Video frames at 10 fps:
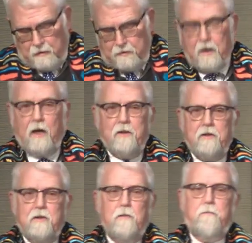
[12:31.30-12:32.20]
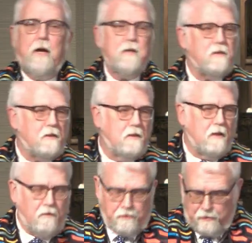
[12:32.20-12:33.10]
to others the best
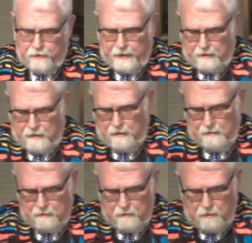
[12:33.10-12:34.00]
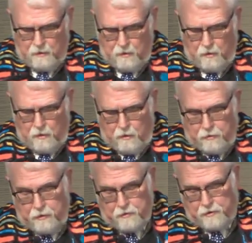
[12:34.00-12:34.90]
of who they are?
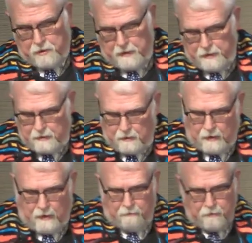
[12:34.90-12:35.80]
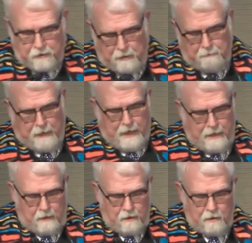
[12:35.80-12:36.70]
Do you see love looking
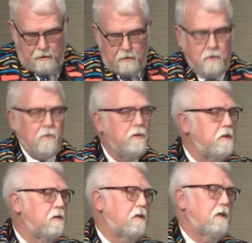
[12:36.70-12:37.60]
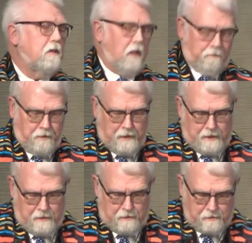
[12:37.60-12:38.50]
back, or do you see something
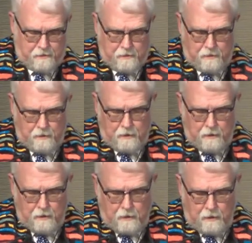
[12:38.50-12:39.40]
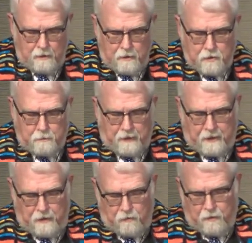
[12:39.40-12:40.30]
else?
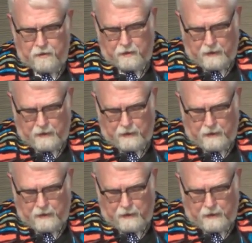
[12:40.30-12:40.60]
Speaking with